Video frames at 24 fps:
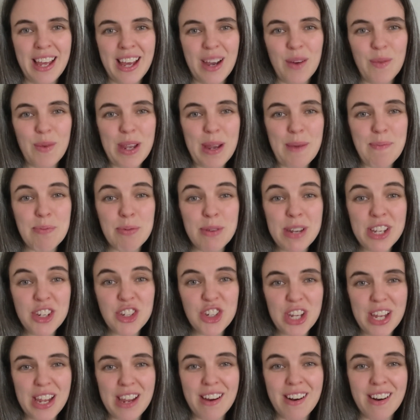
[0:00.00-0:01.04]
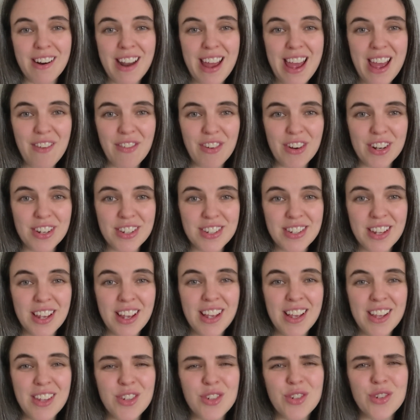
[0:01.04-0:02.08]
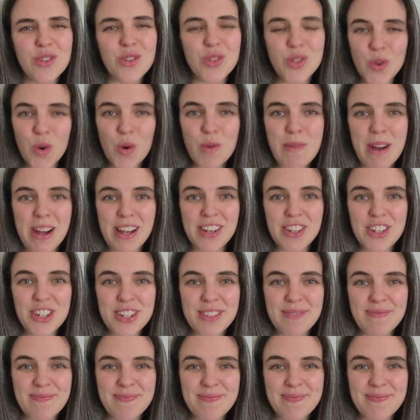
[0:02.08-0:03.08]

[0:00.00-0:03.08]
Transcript: and we appreciate her efforts so much.